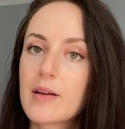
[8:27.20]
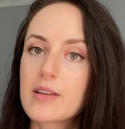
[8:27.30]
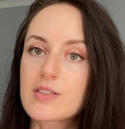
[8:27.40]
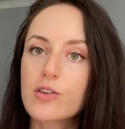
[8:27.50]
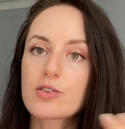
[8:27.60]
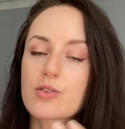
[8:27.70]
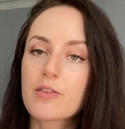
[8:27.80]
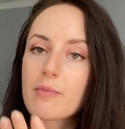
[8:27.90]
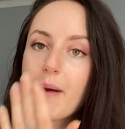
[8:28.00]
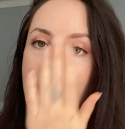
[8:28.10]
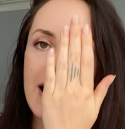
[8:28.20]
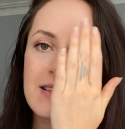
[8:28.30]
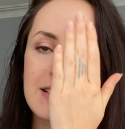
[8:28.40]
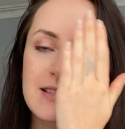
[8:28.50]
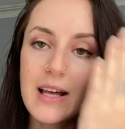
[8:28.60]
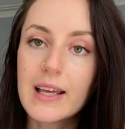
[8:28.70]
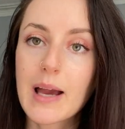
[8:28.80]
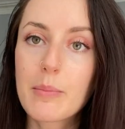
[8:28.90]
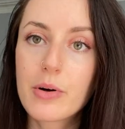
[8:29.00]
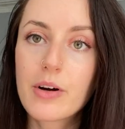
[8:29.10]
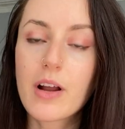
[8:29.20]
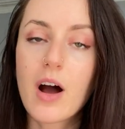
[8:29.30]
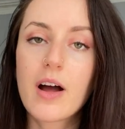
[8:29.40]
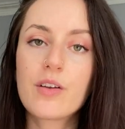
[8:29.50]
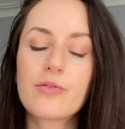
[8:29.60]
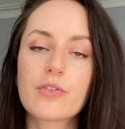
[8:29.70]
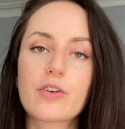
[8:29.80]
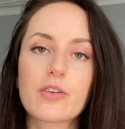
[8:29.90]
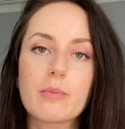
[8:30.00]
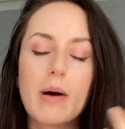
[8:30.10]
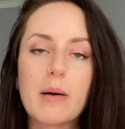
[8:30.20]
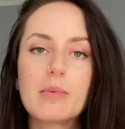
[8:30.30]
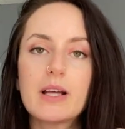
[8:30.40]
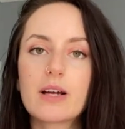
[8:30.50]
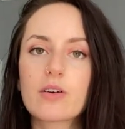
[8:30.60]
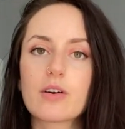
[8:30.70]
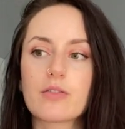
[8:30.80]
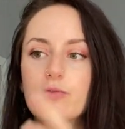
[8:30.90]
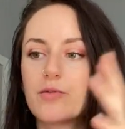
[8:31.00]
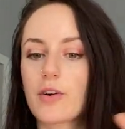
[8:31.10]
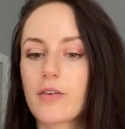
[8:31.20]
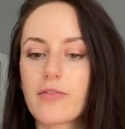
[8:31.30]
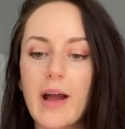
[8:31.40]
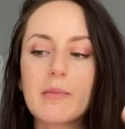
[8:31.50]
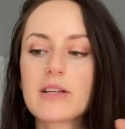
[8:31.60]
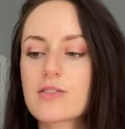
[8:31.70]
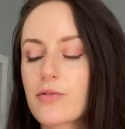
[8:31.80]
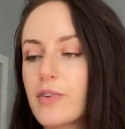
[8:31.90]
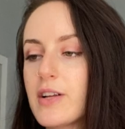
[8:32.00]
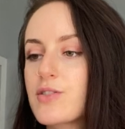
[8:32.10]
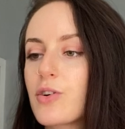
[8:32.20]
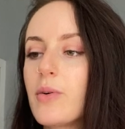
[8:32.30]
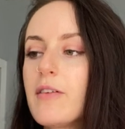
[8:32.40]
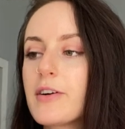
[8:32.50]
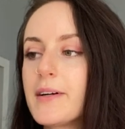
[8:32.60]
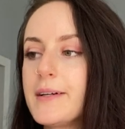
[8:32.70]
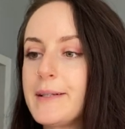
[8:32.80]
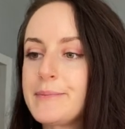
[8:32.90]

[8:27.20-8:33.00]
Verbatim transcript: these other sort of masks that get put on for the public or for families or friends or whoever.